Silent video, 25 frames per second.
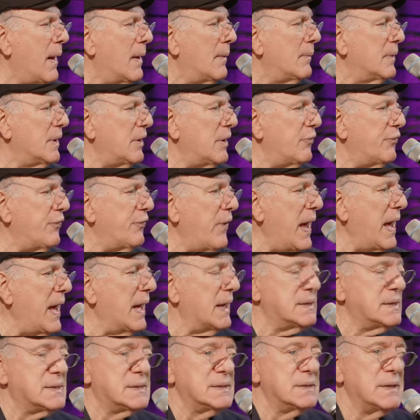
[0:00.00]

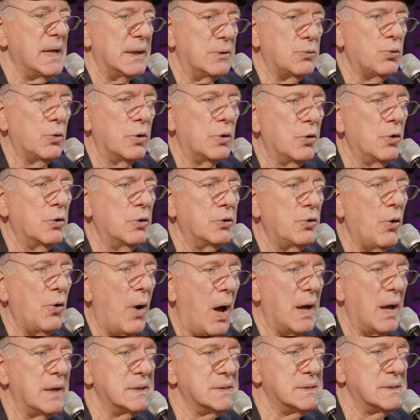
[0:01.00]
effects that will look to
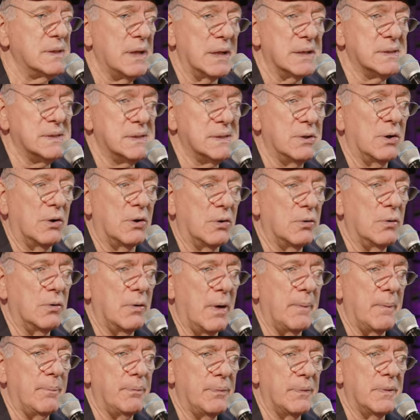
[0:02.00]
us as though
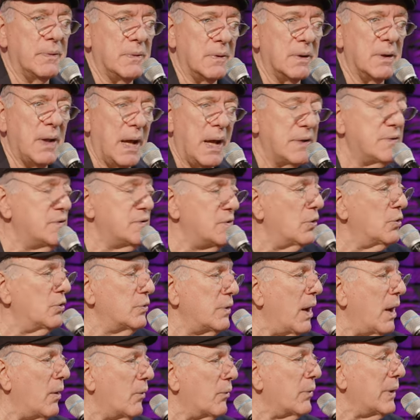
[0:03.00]
they
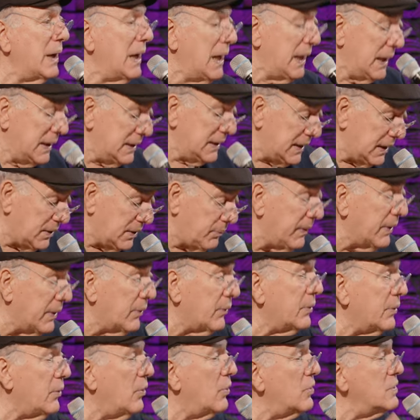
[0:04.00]
are really indeed
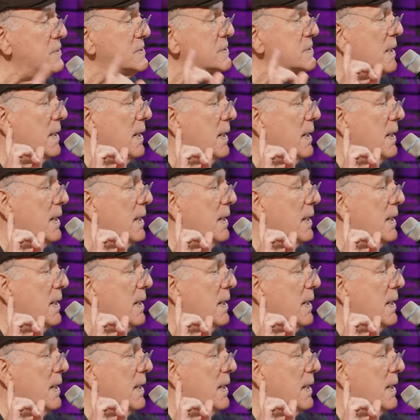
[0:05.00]
miracles,